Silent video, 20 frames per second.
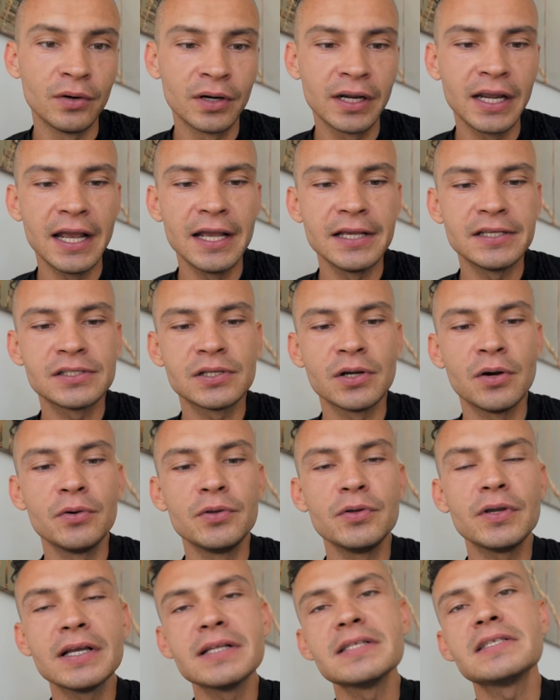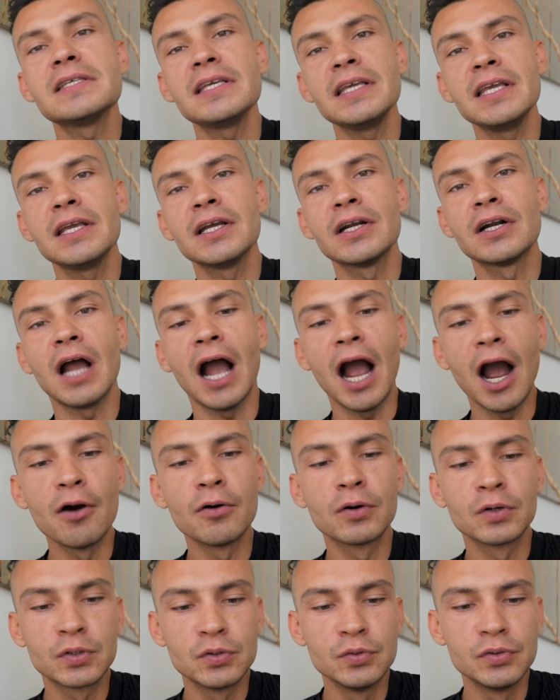Okay, so you can see here
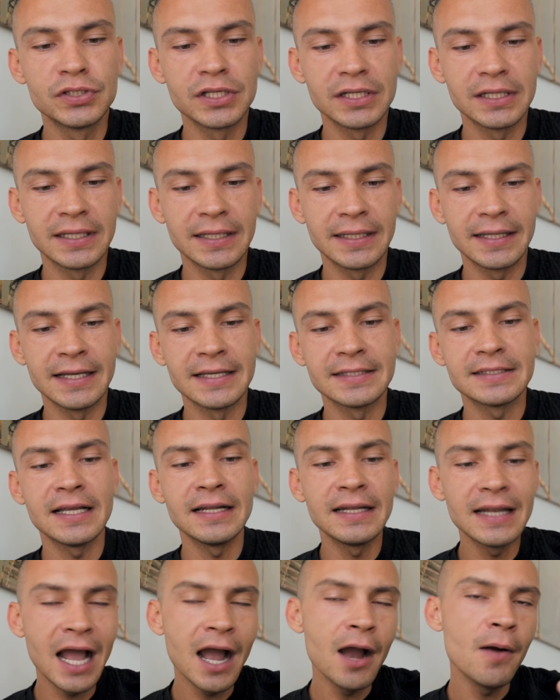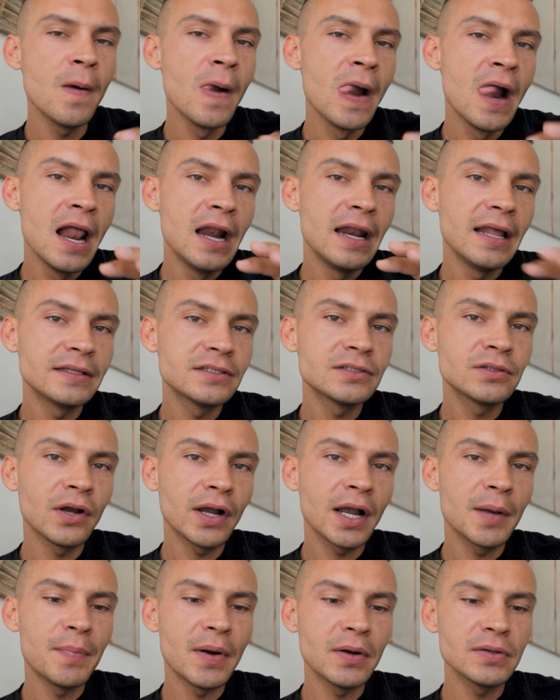how crucial that is. And now let's
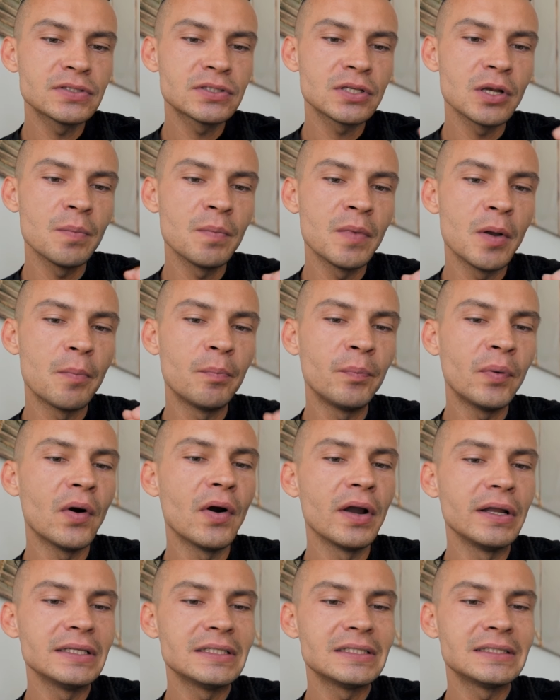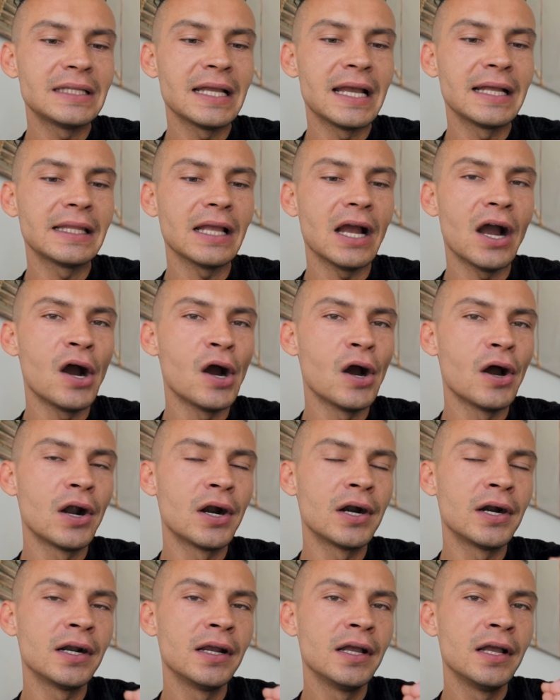talk about some points that
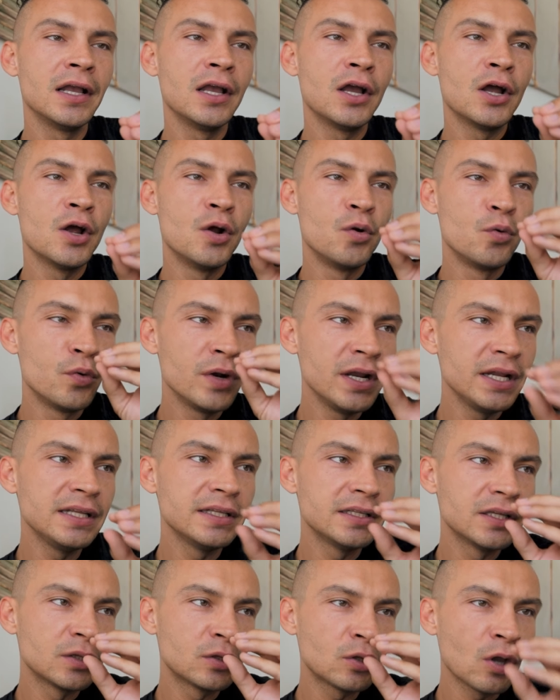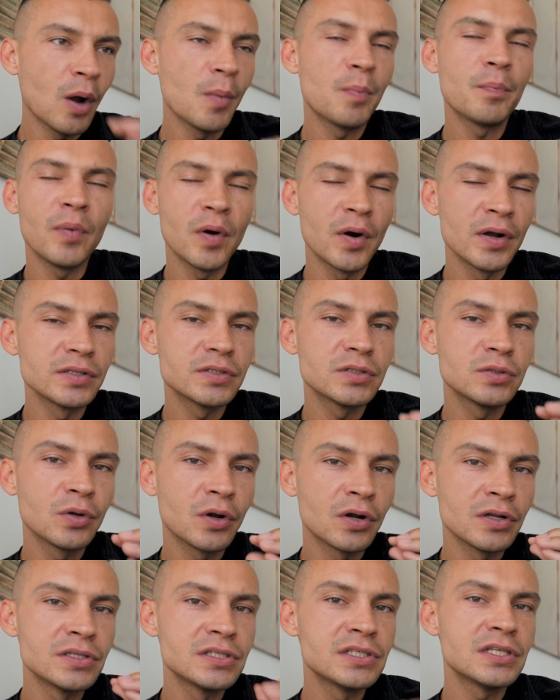are really the top points to
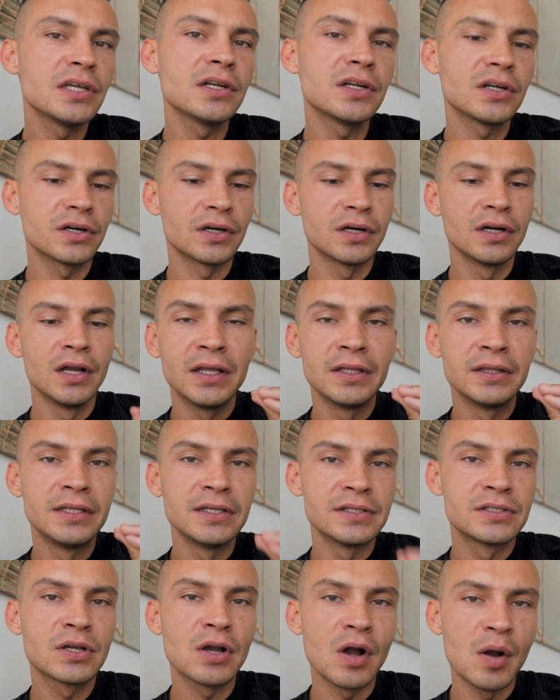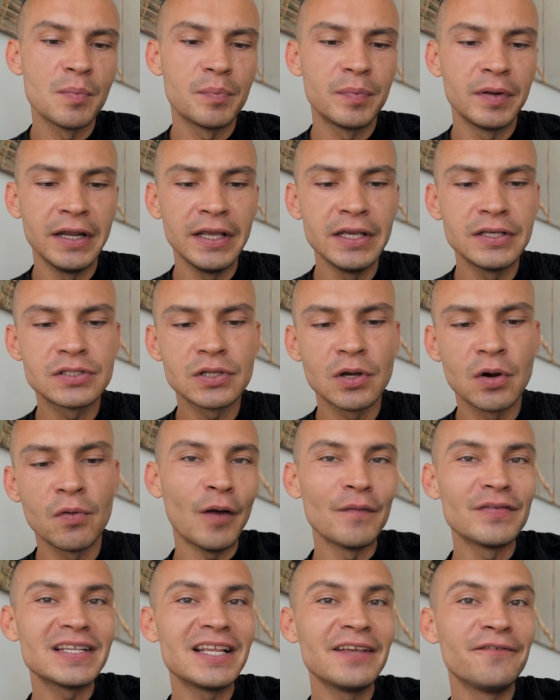consider this company. So
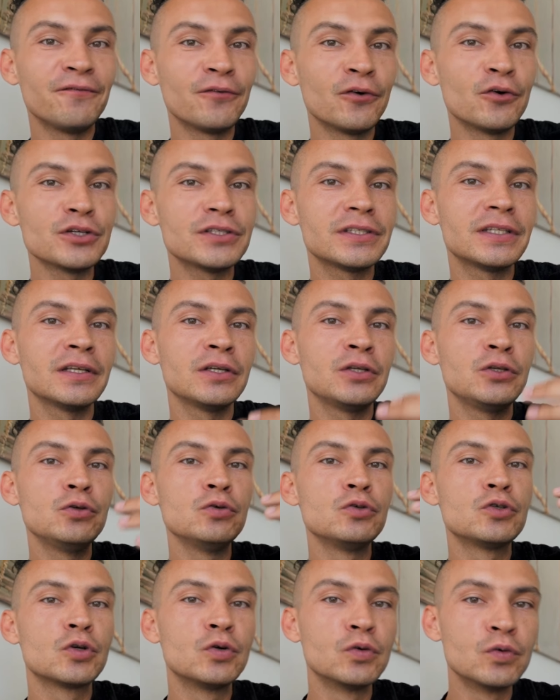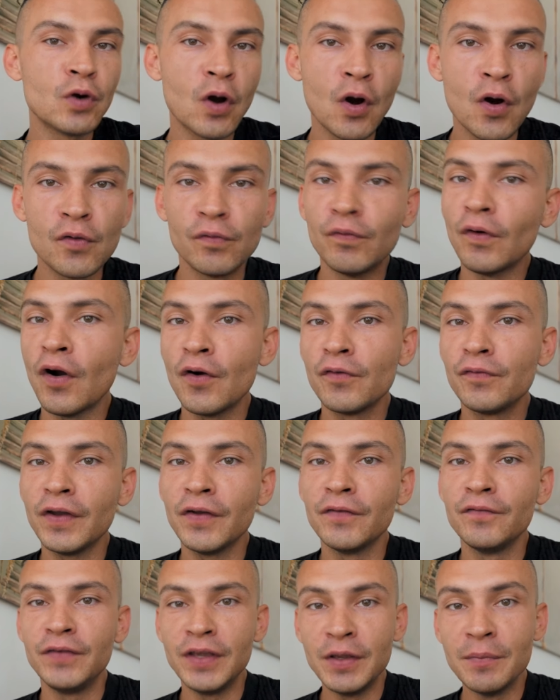obviously first the huge growth of
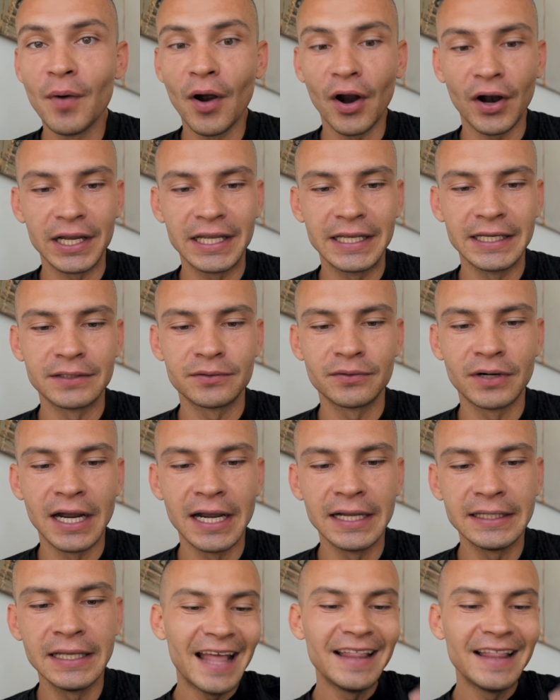EV market, right?